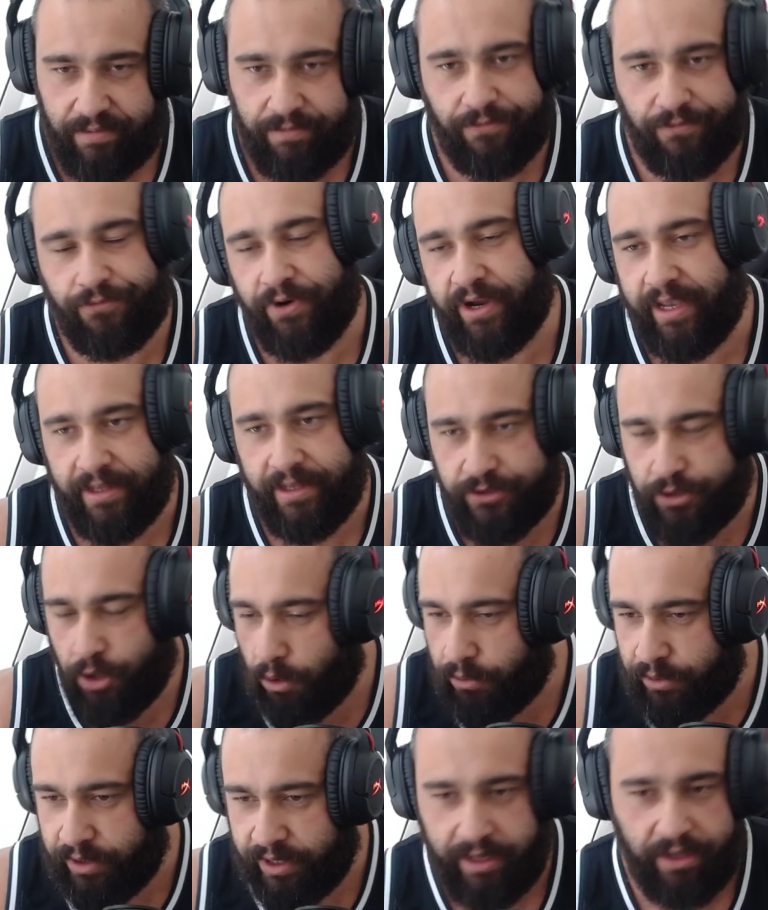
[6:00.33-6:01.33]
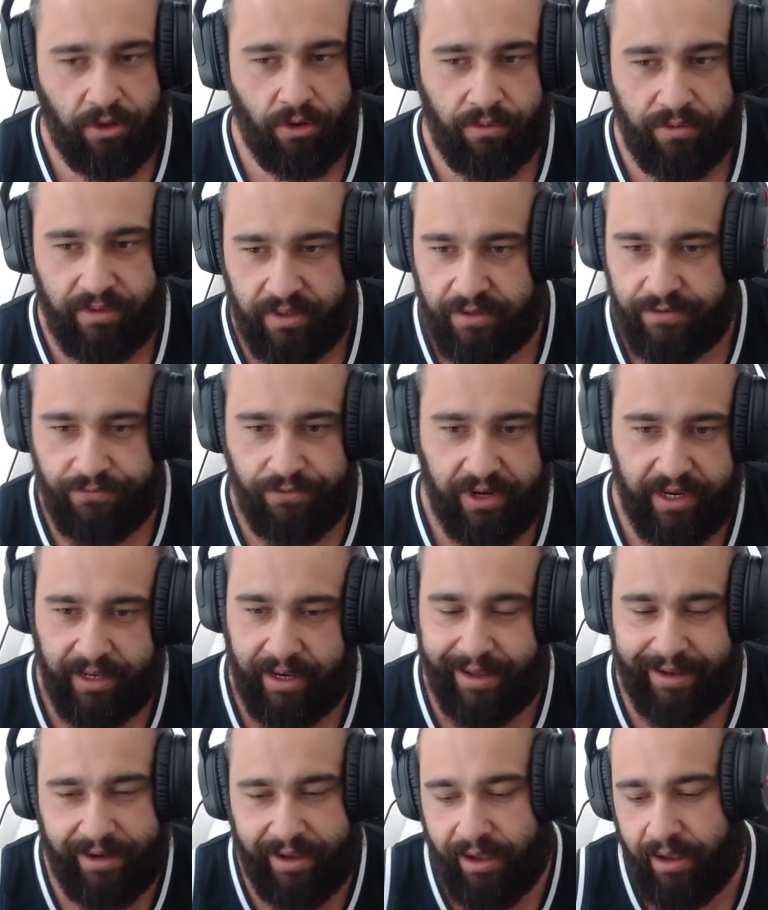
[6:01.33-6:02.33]
freaking Tony and all these freaking
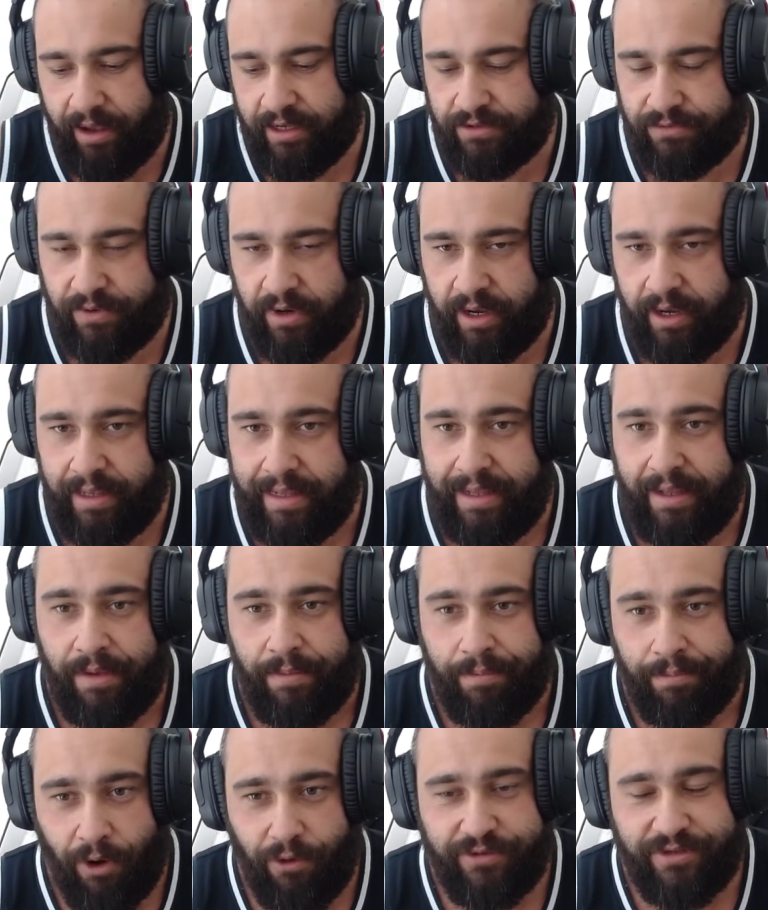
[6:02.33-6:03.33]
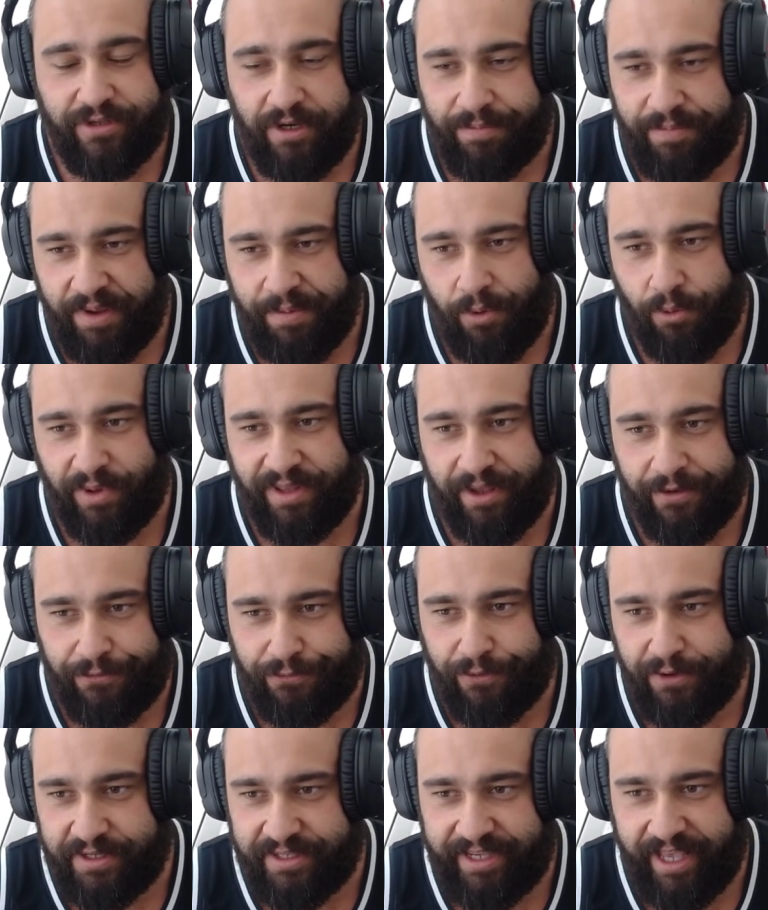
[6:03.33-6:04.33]
other guys, right? Most of the people, when they
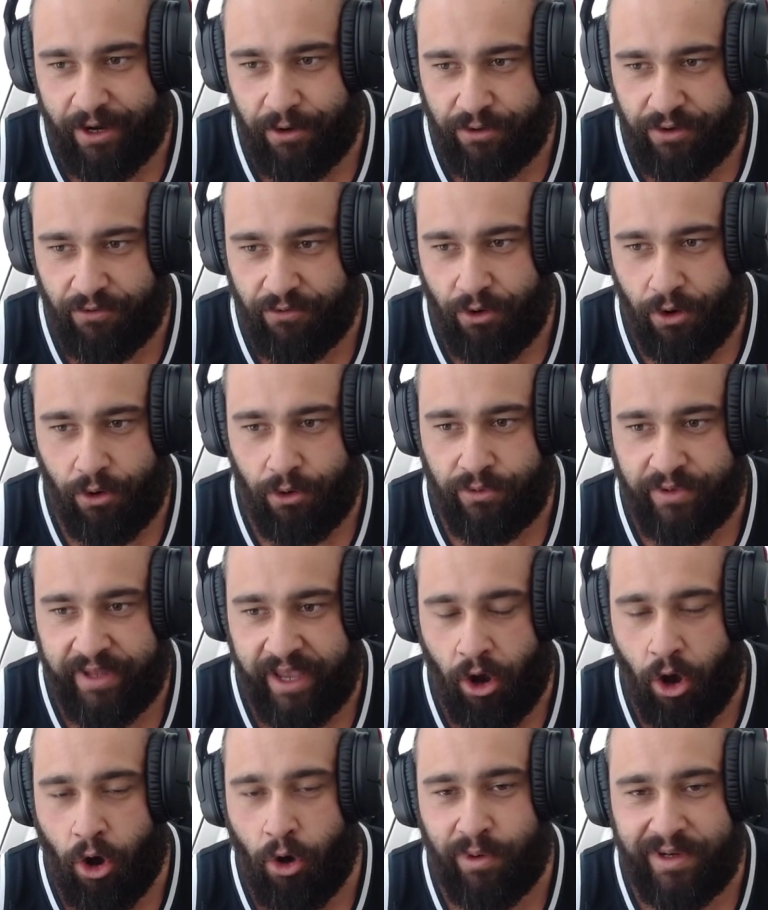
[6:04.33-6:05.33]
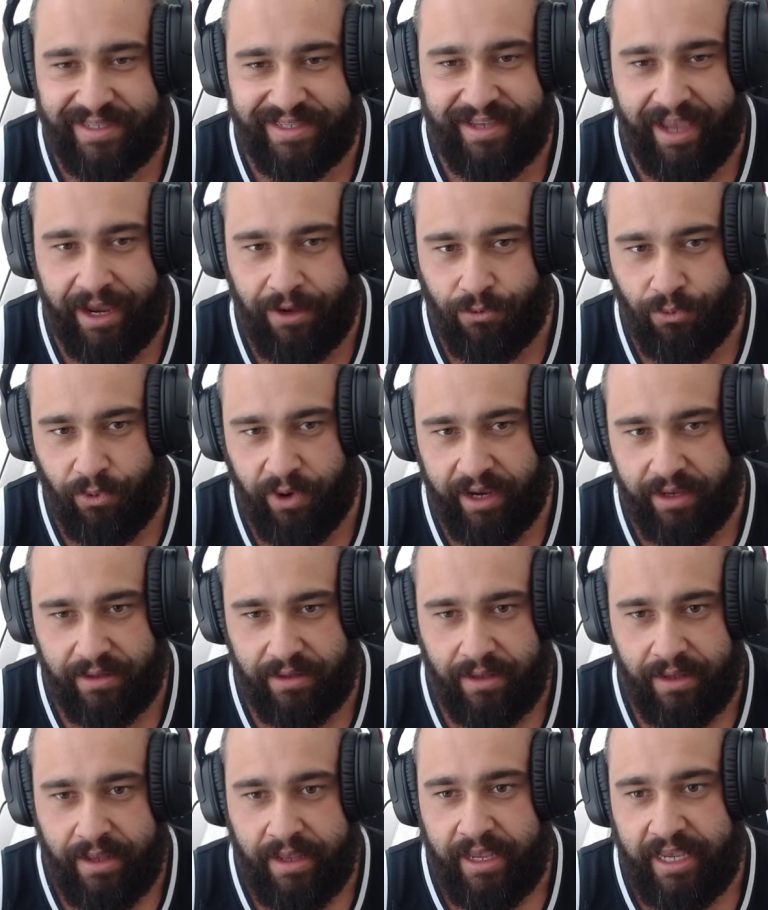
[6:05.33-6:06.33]
first get on the road, they always gain weight.
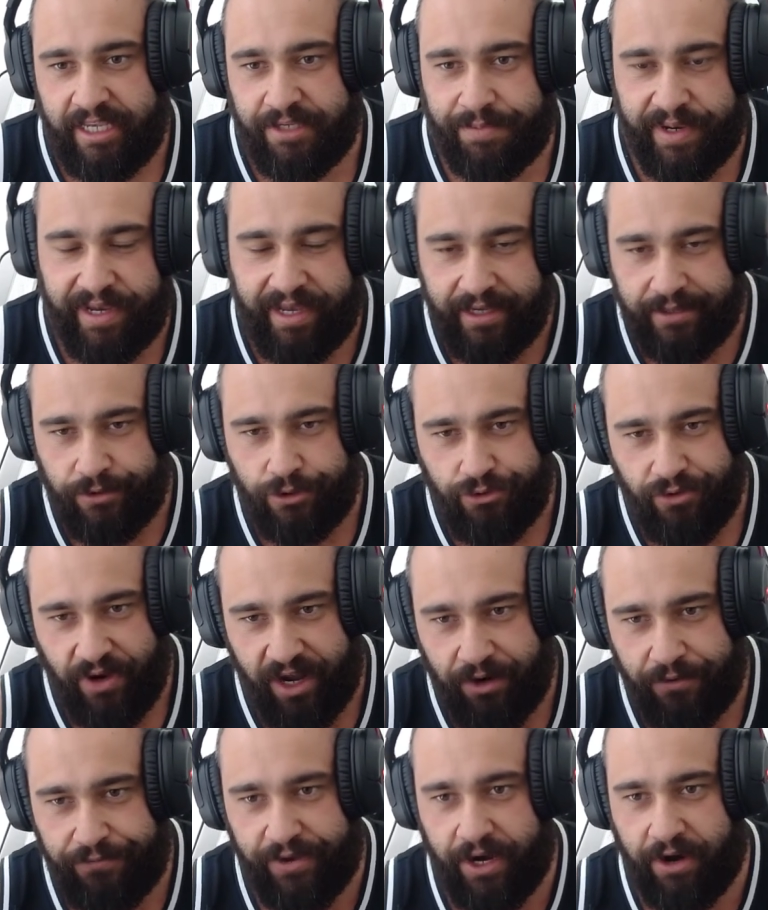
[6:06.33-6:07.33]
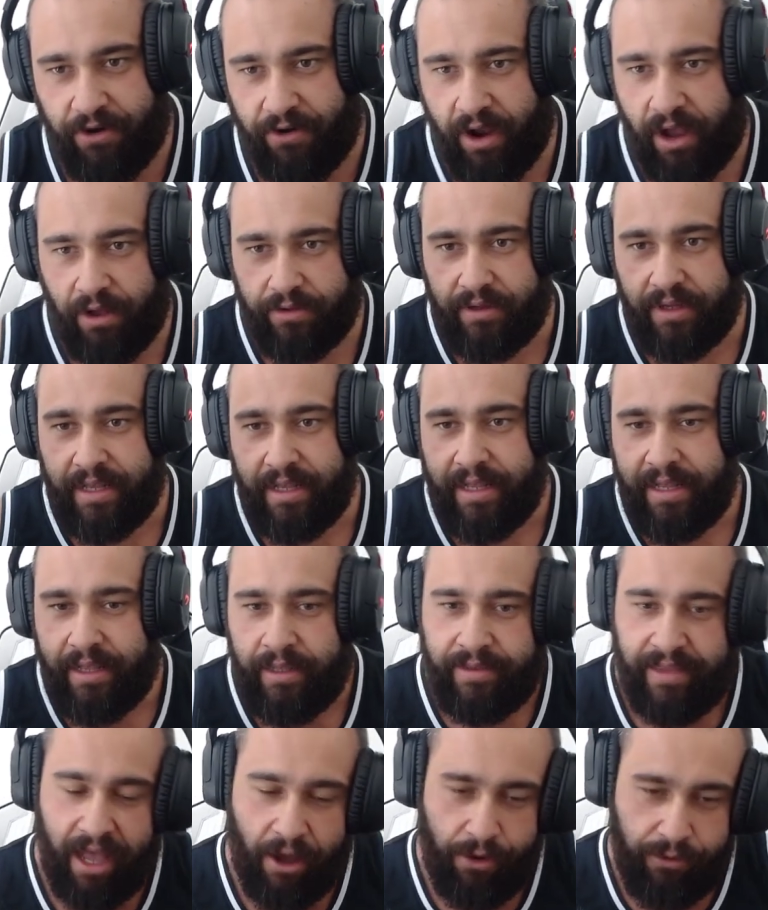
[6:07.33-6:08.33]
It's because you're trying to figure out,
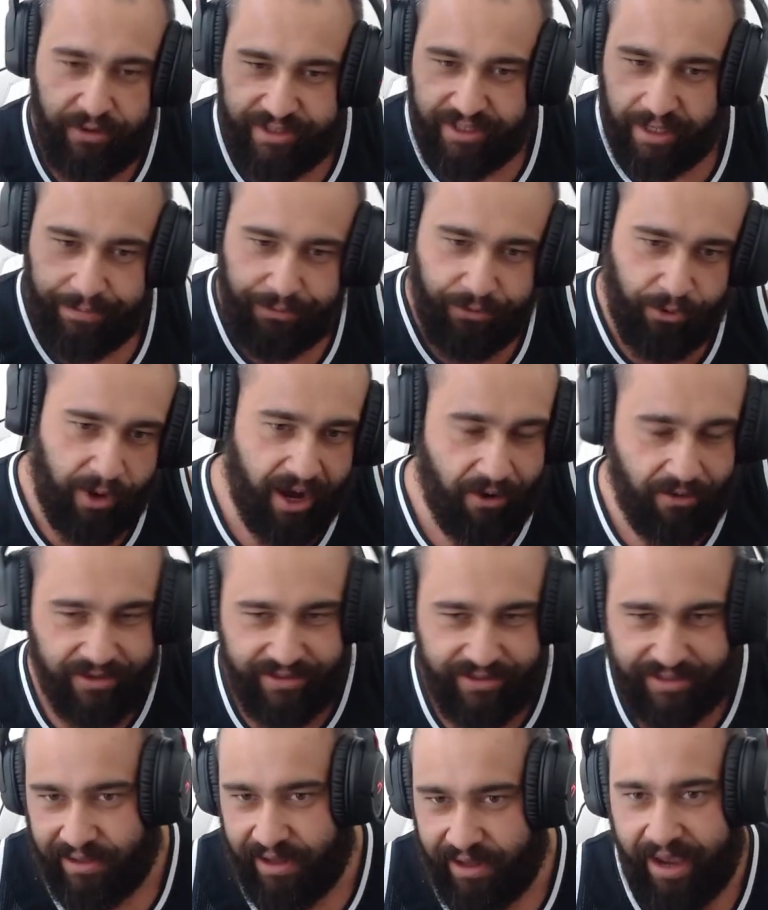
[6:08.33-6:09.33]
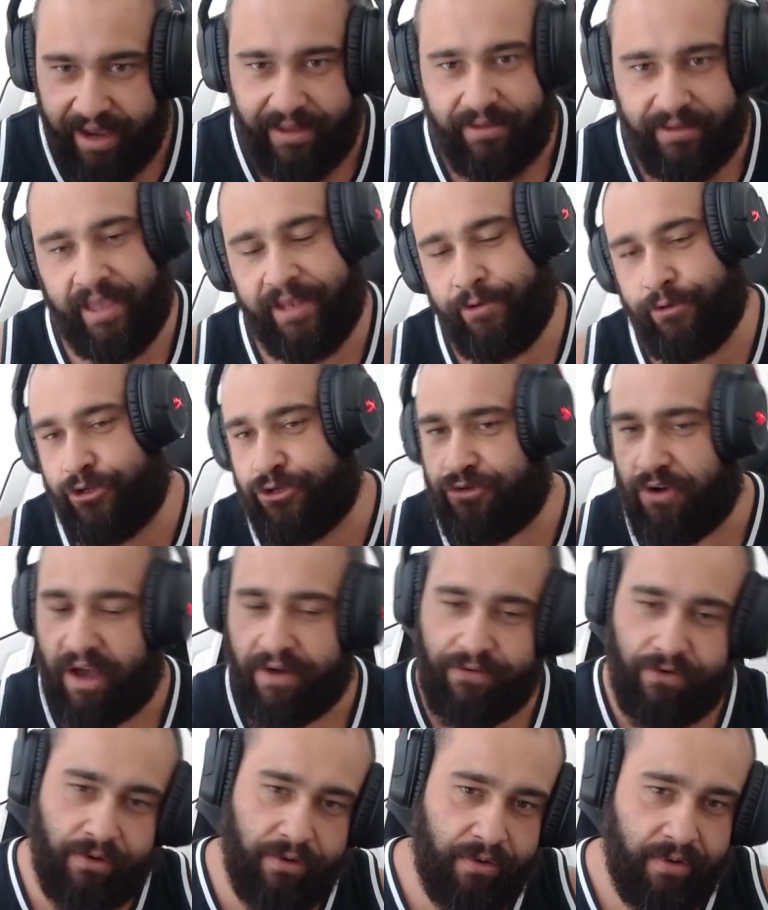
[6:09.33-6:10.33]
now you sleep 3 hours a night and you
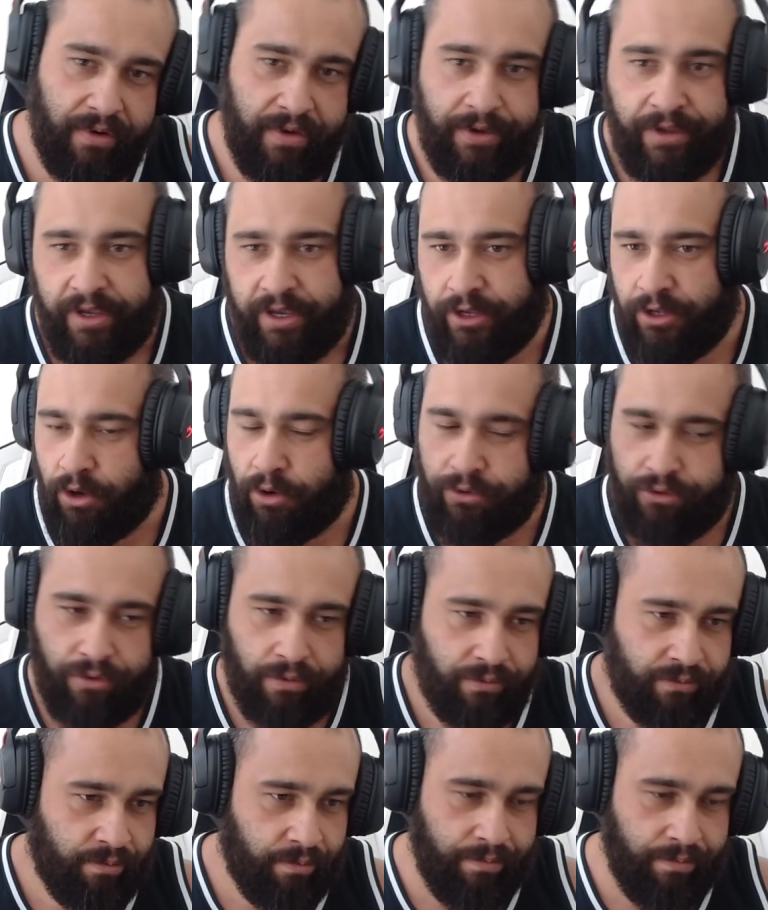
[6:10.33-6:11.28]
travel, you know, you